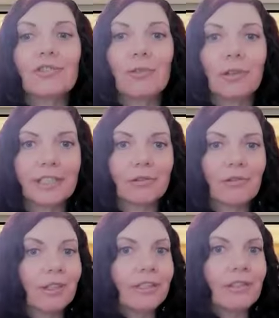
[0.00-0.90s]
scrolling,
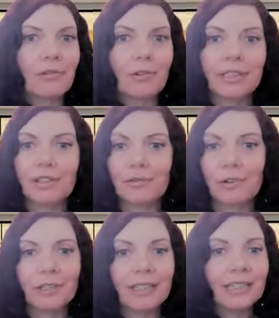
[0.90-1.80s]
scrolling, scrolling,
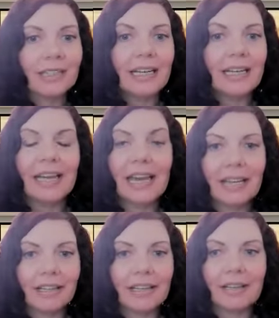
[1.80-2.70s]
scrolling,
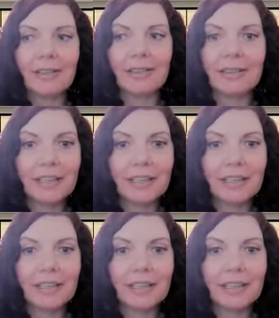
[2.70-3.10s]
and